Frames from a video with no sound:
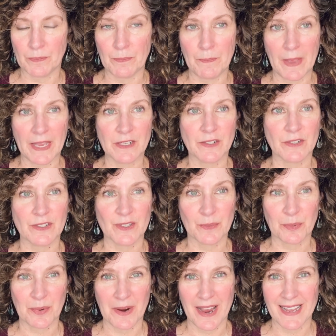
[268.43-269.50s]
major
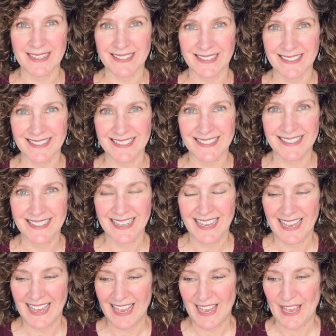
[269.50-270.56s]
surprises
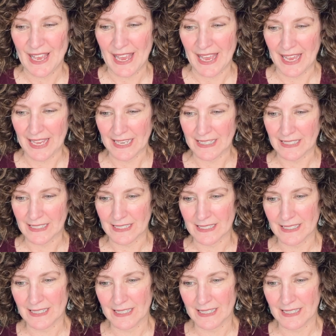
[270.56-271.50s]
and